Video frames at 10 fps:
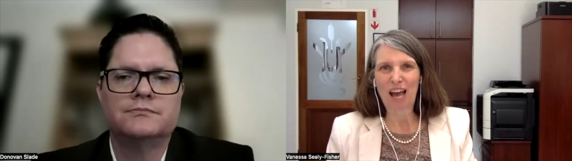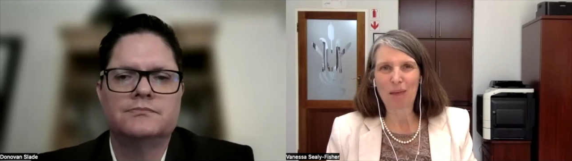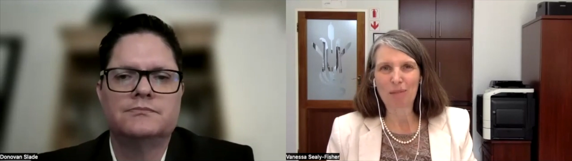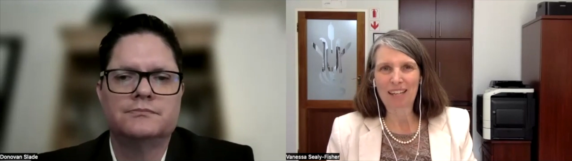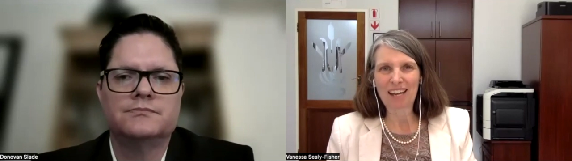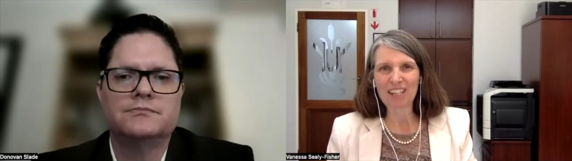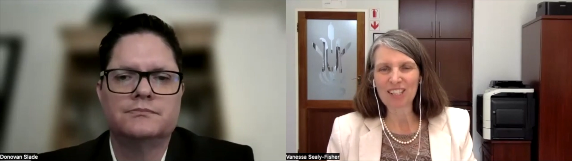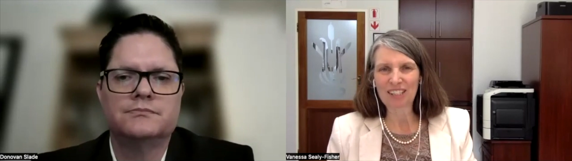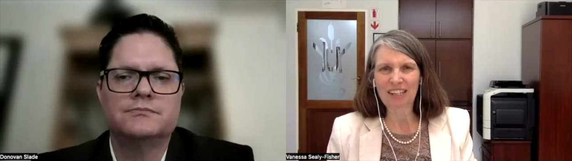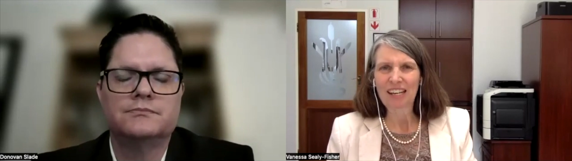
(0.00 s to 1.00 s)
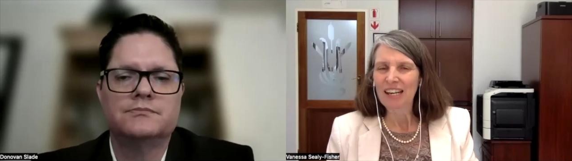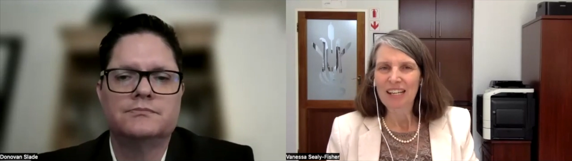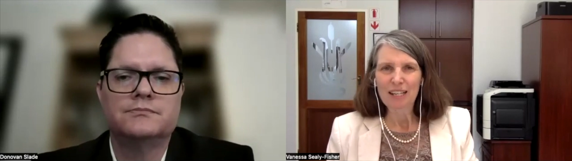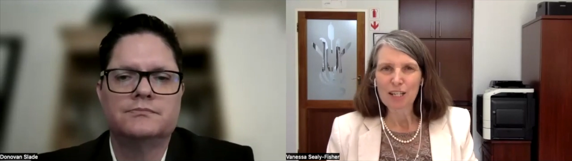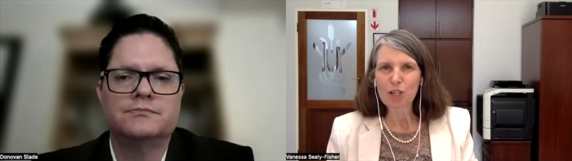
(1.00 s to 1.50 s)
Speaker 1: application
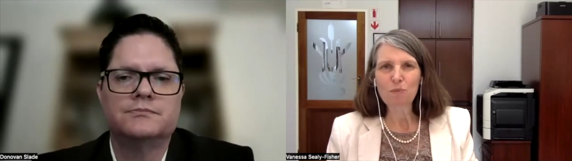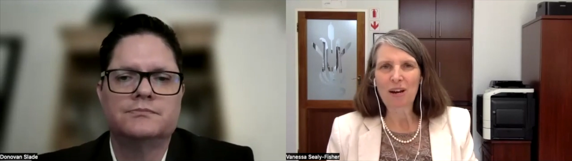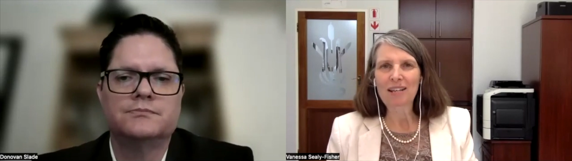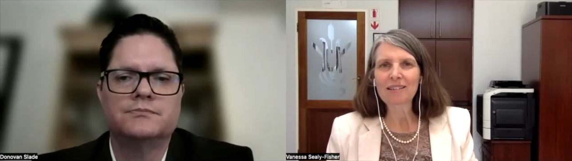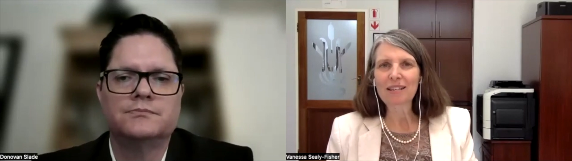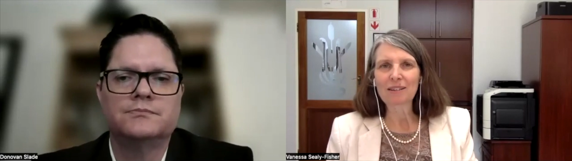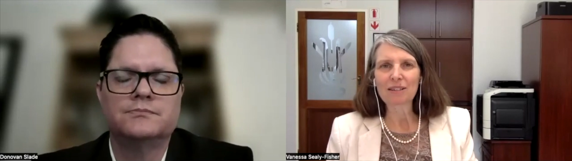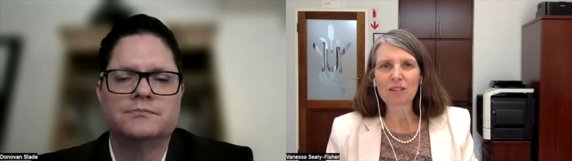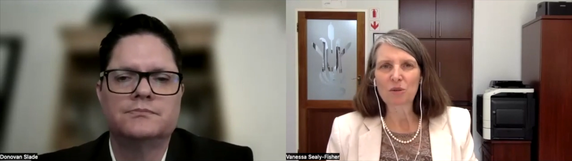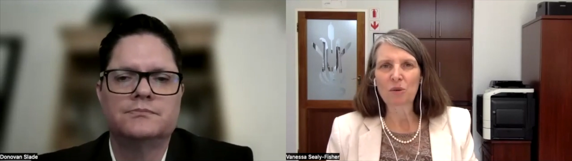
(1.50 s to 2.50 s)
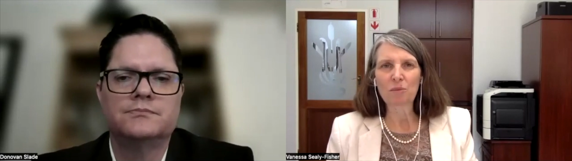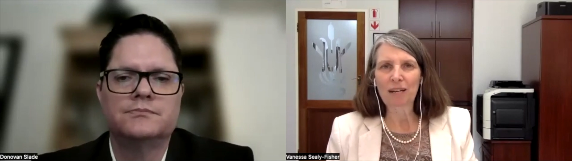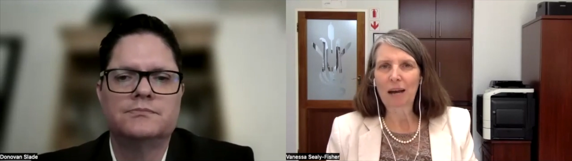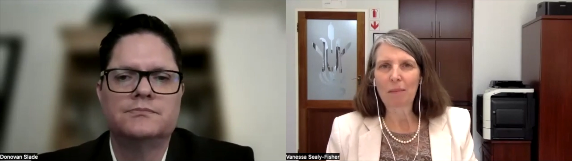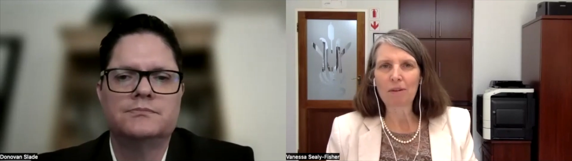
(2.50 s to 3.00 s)
let's just brainstorm a
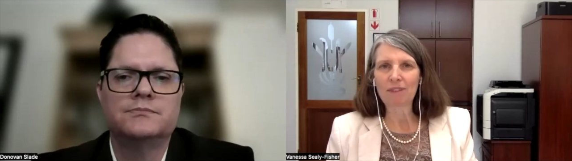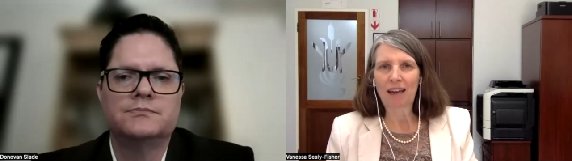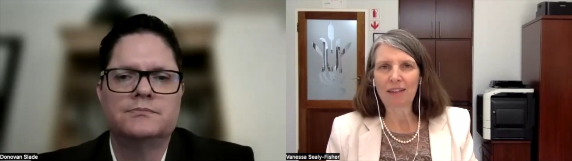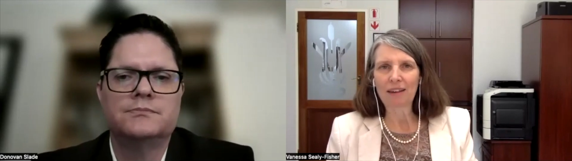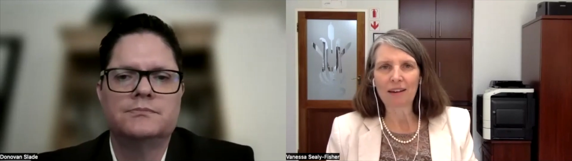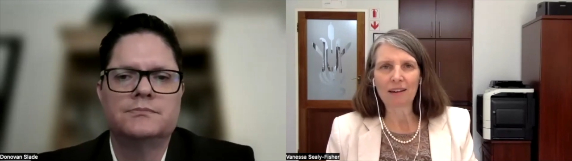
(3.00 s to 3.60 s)
couple of other